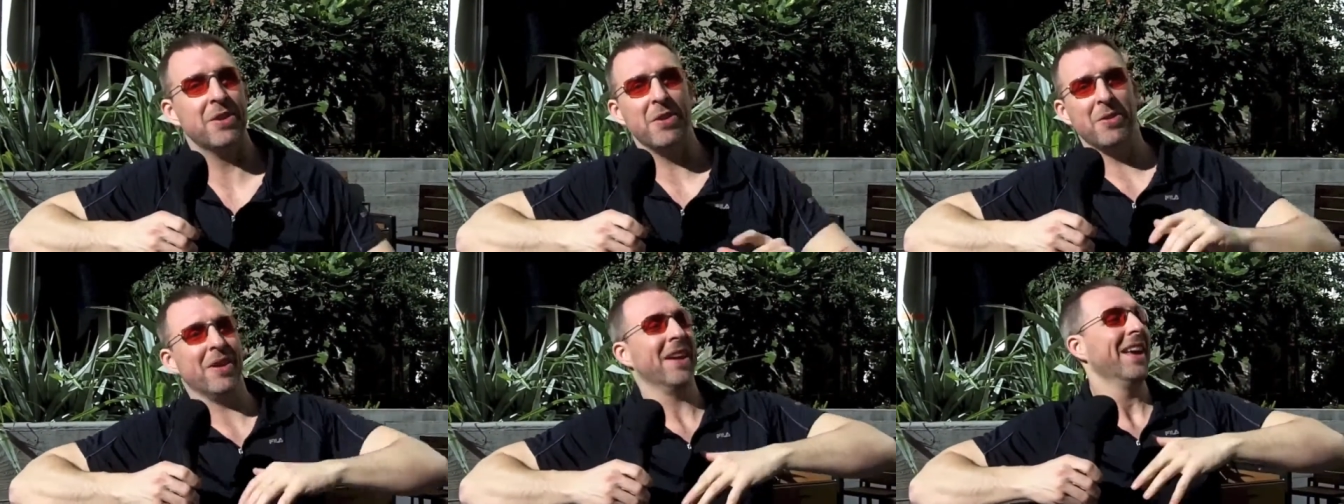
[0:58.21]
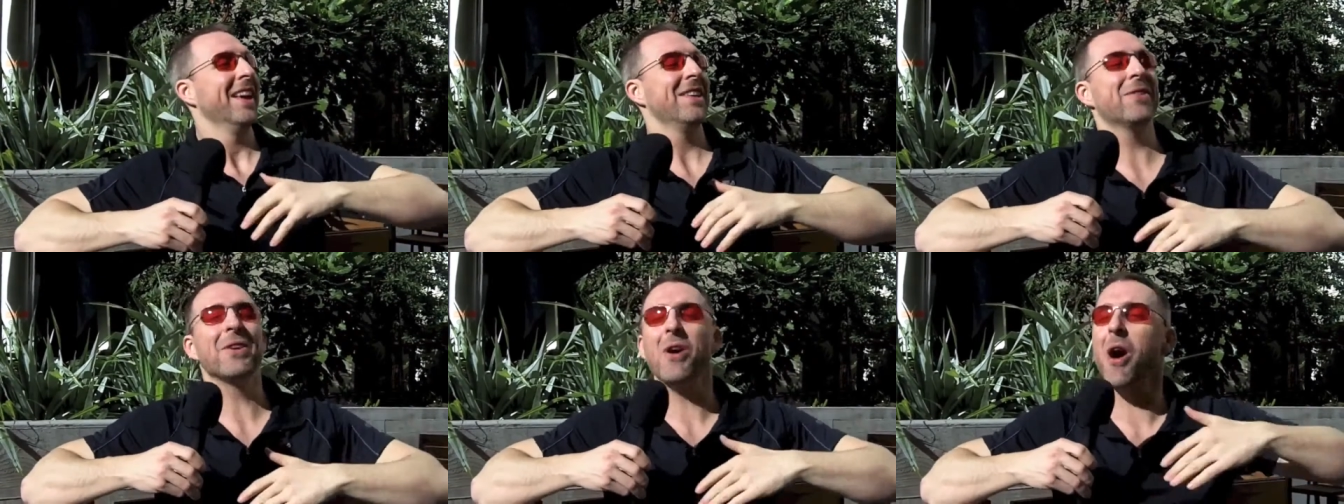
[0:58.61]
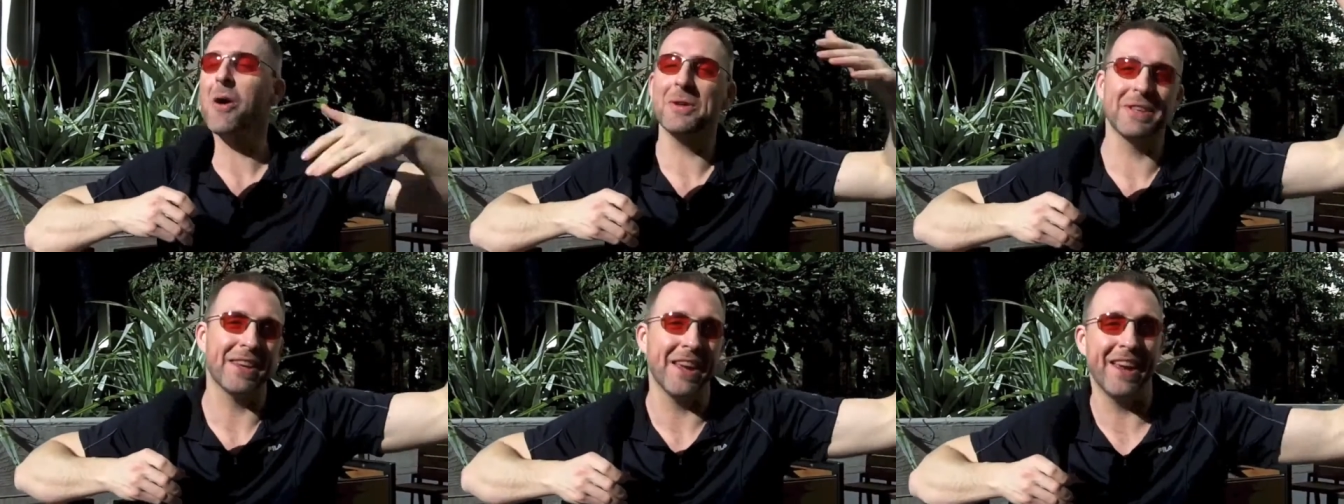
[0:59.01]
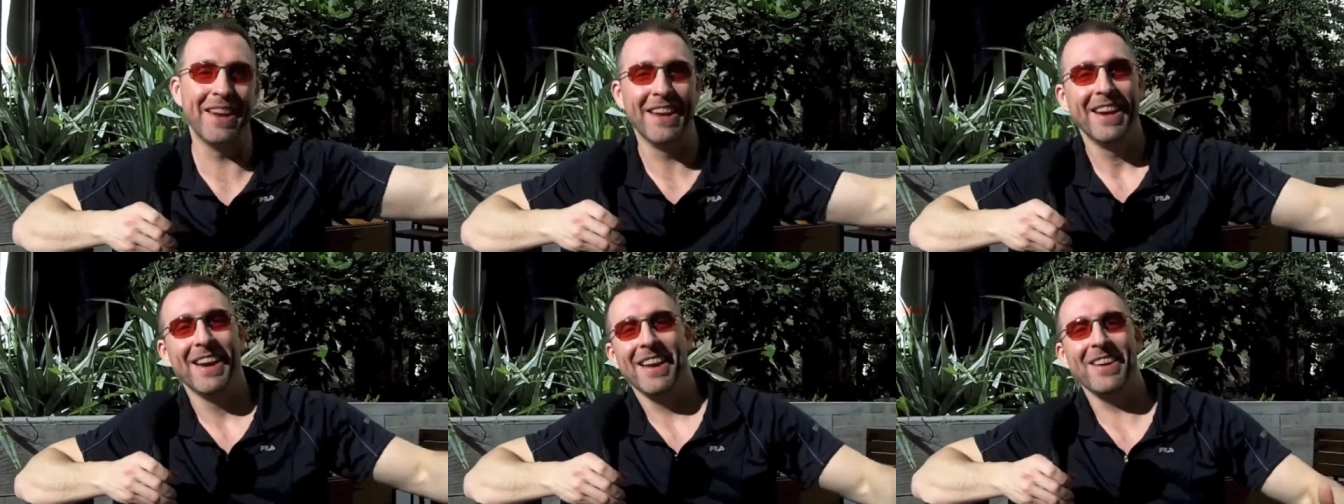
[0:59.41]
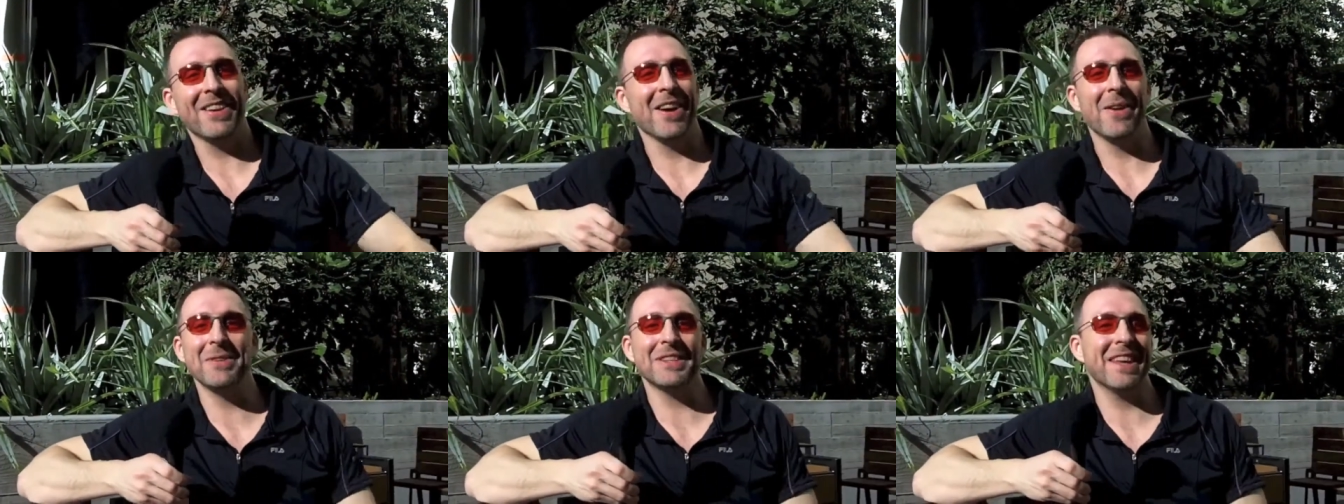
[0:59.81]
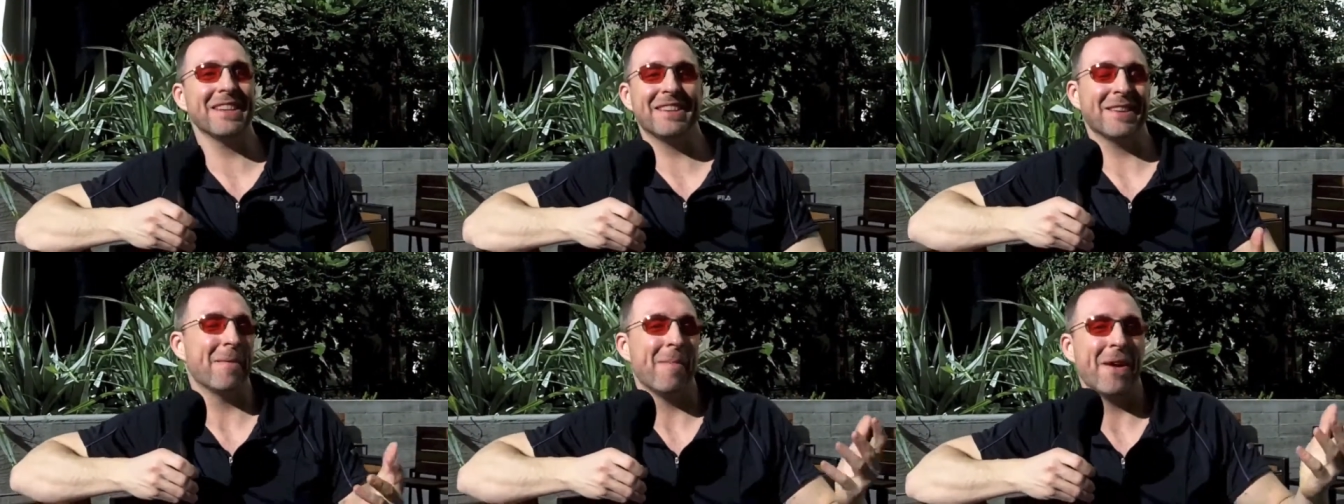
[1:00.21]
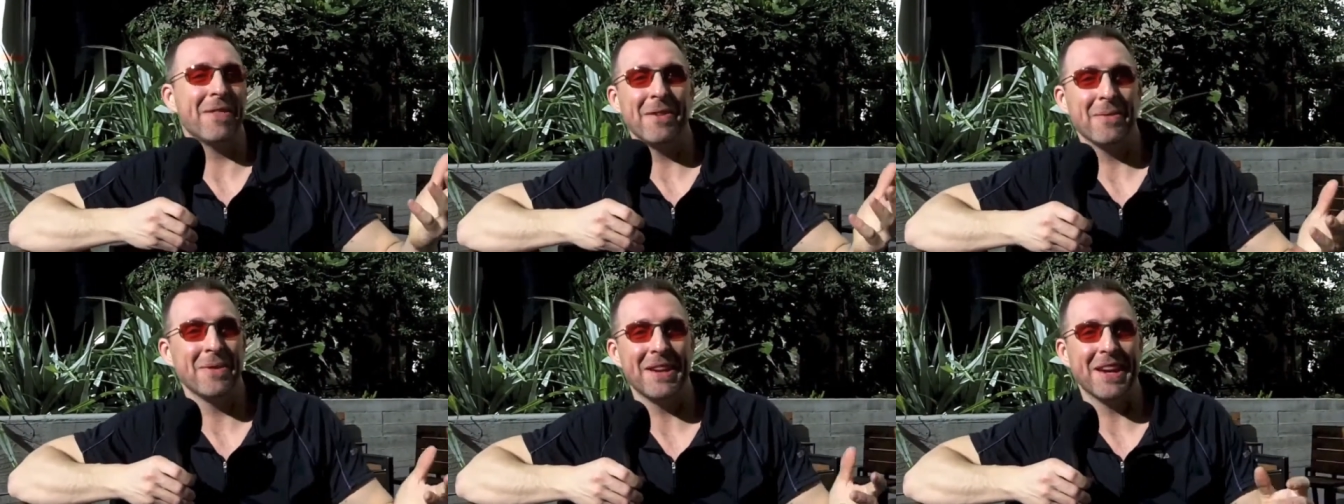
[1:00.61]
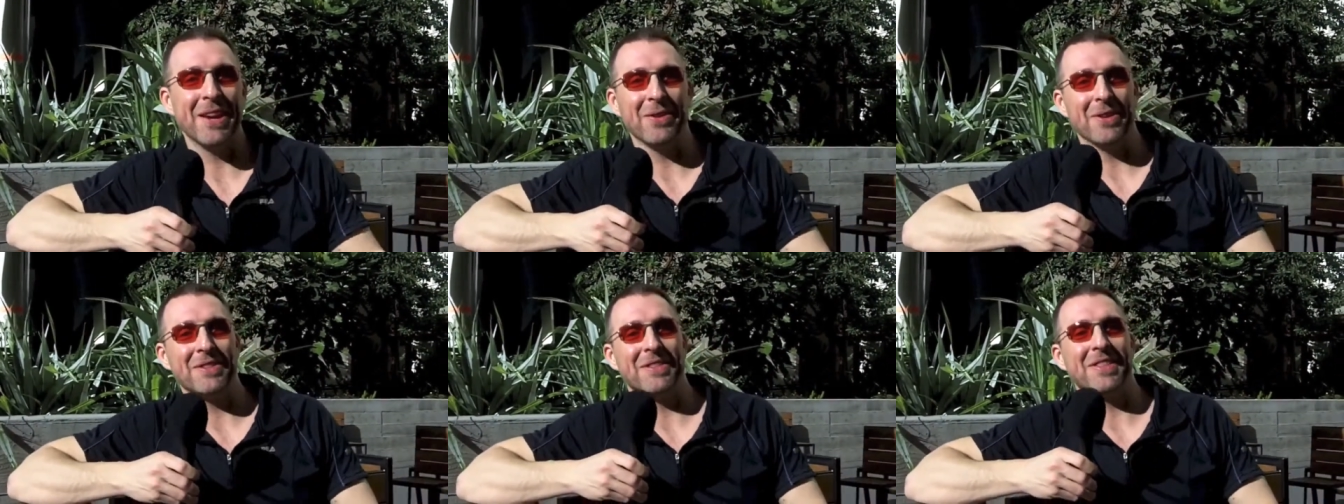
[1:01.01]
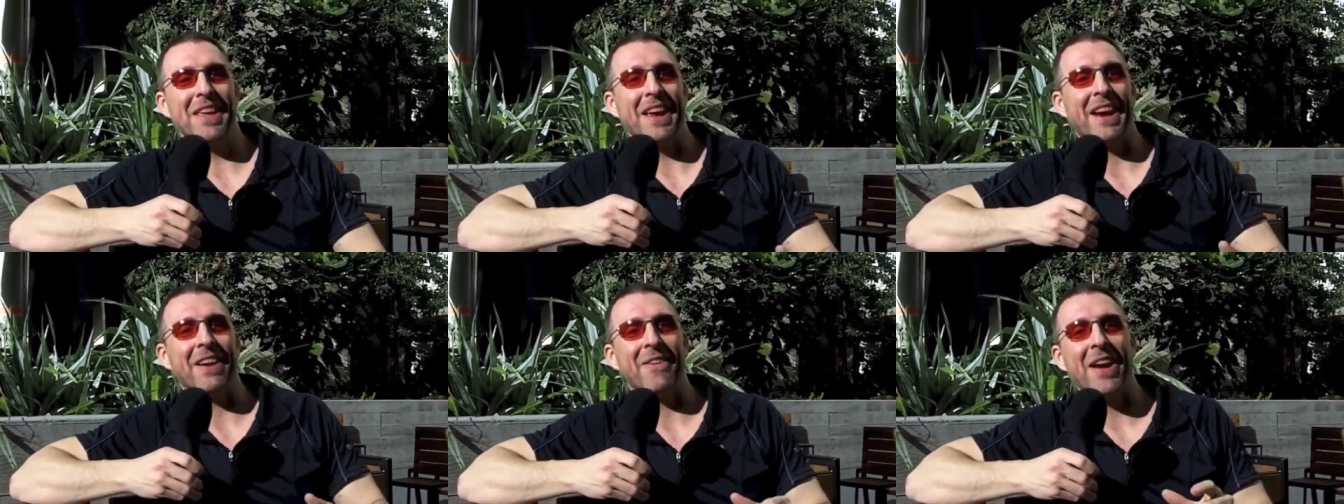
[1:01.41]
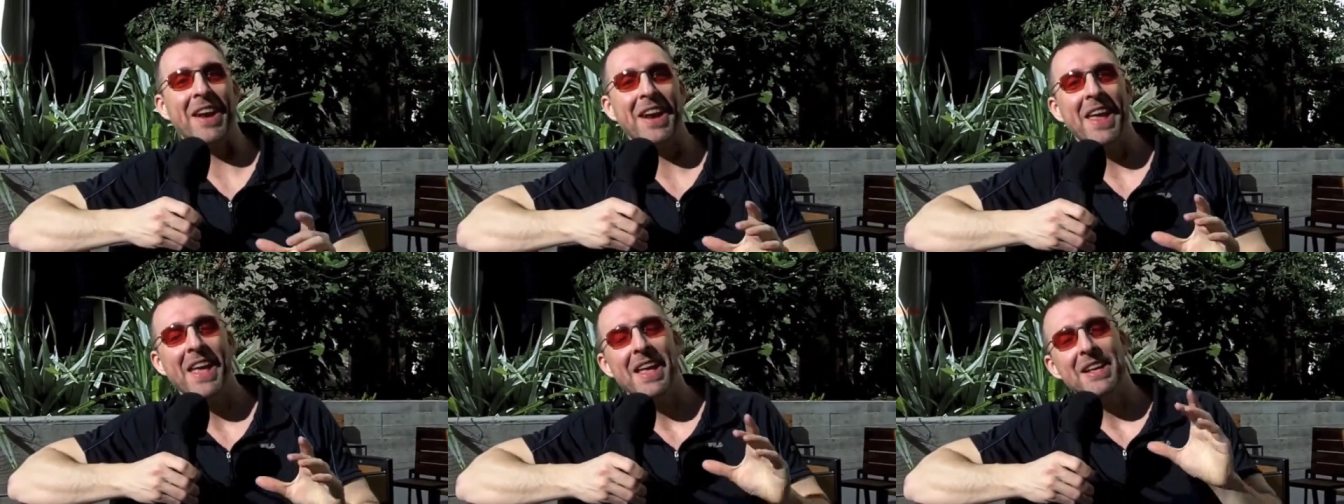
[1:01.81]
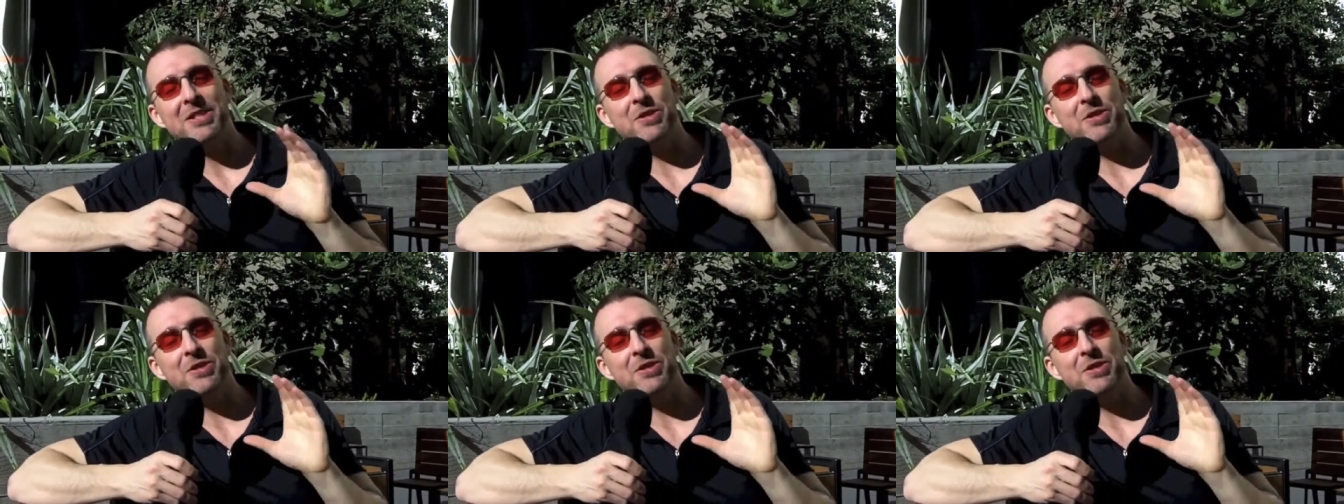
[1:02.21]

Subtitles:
Like, you can always get some other ridiculous thing, right?